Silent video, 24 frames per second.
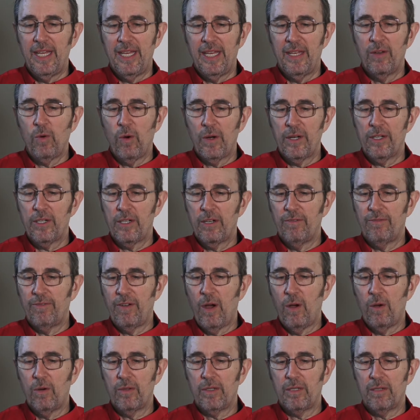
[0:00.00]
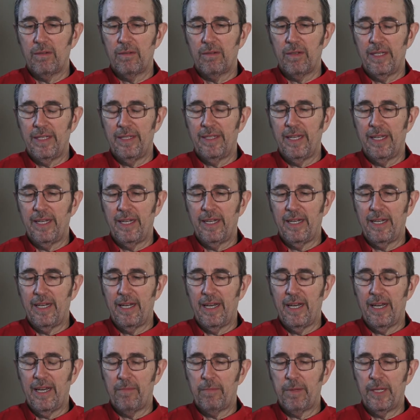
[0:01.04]
In order to vote in the
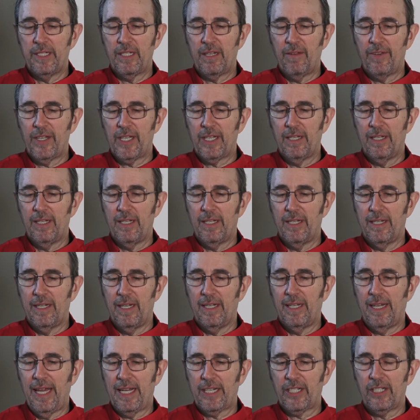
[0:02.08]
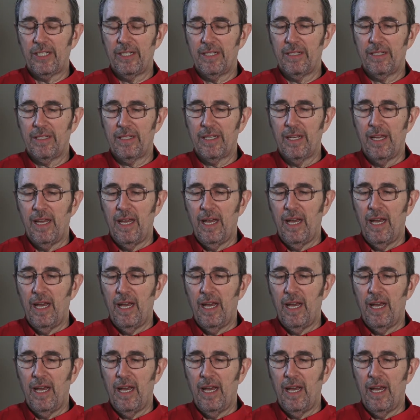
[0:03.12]
Pacifica elections,